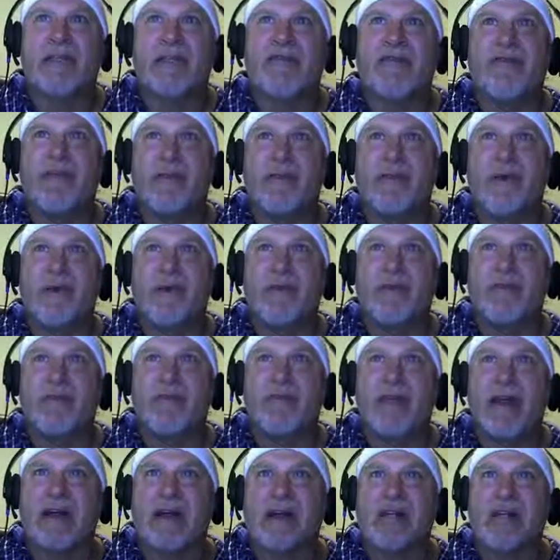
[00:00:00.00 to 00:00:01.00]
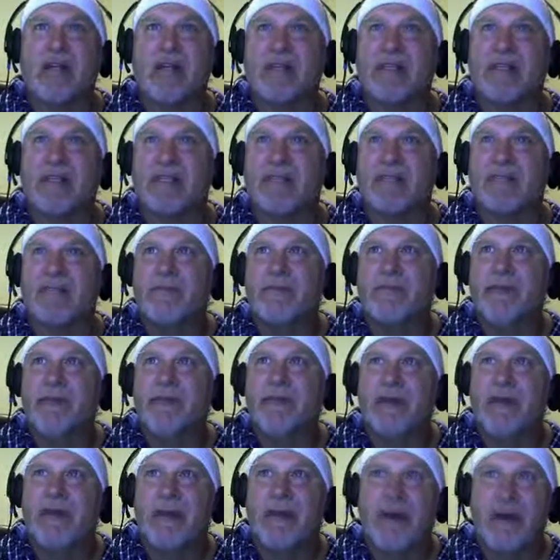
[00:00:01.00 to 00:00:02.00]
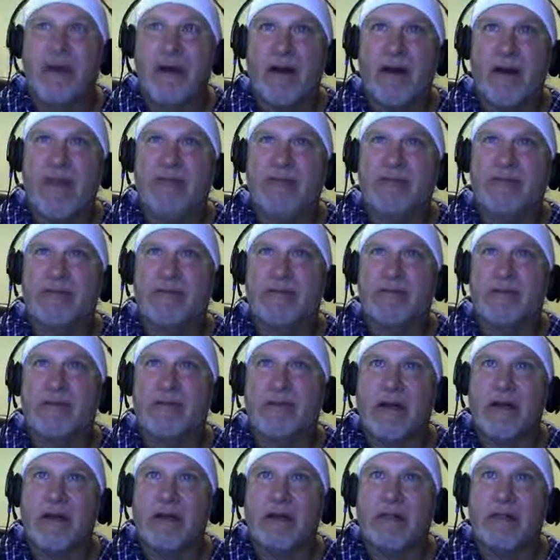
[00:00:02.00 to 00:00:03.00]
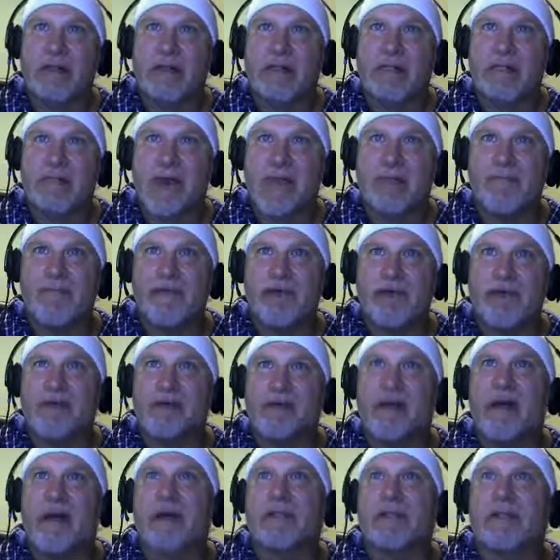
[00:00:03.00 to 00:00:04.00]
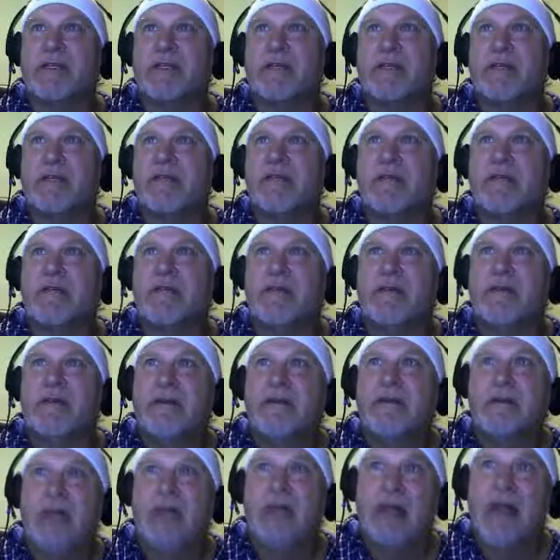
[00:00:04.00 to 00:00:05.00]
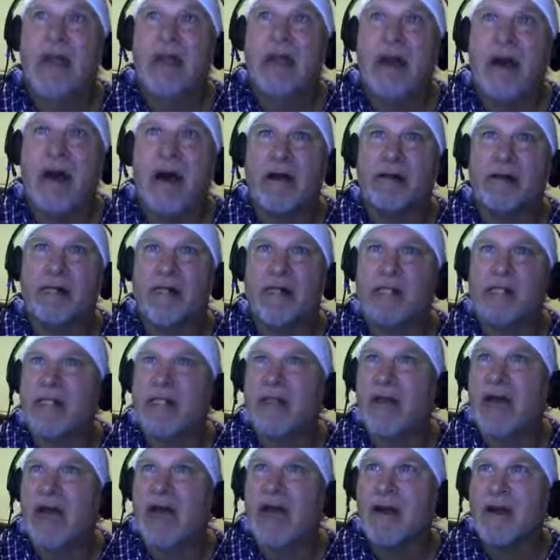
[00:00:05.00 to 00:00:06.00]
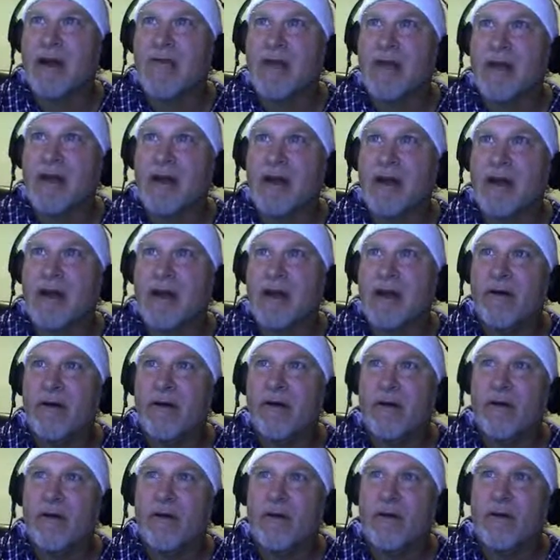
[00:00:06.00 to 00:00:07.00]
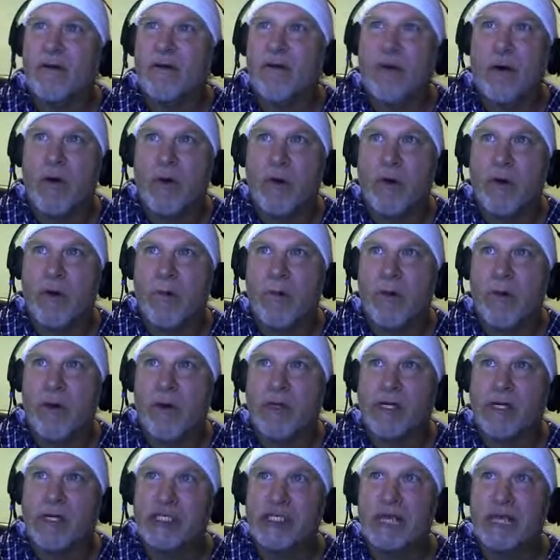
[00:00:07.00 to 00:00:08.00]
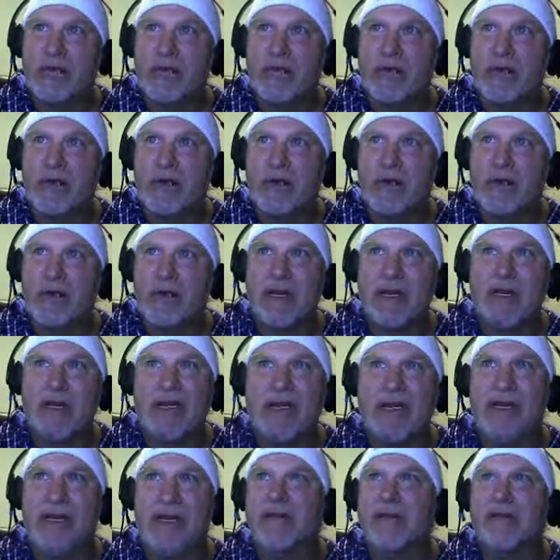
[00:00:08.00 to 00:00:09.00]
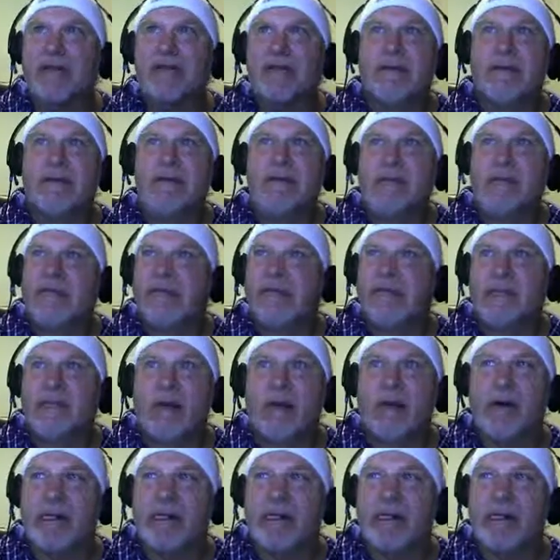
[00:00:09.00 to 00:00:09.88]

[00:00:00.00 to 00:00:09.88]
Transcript: the female reproductive system. Here it is. There's St. Peter's altar. And I'll just slide over to here where we put a sheep underneath it so